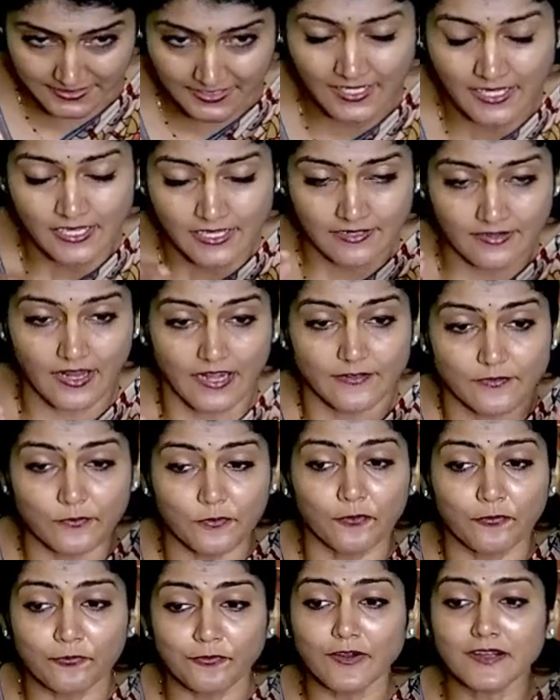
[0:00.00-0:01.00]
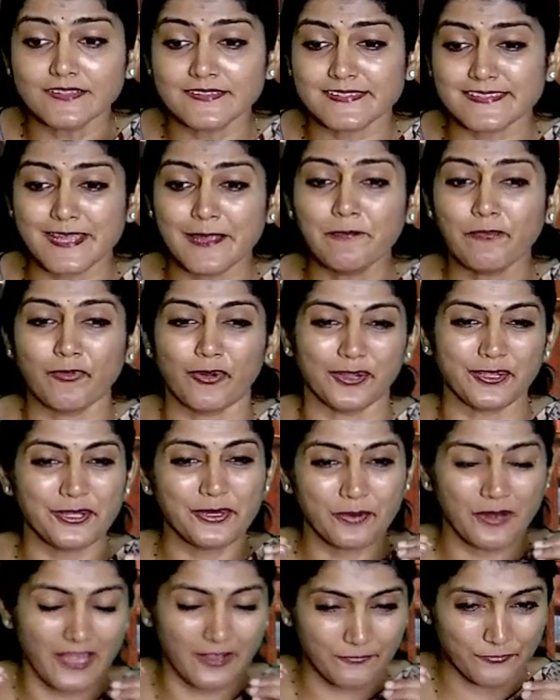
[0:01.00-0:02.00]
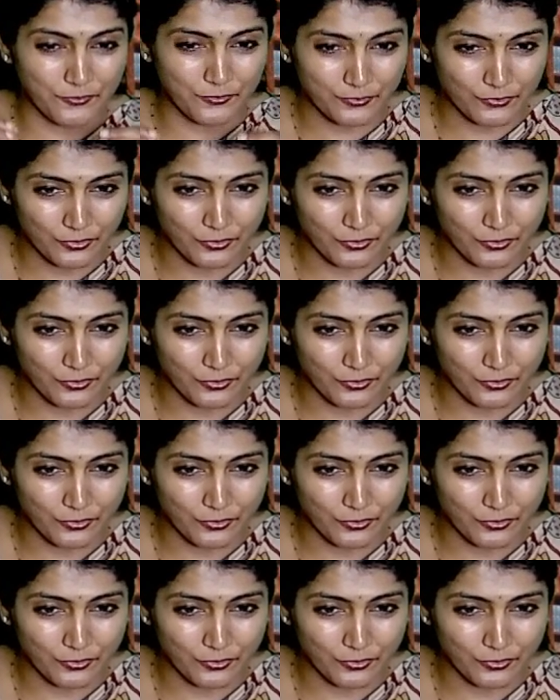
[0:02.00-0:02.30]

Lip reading: Right. So first step, what you have to do,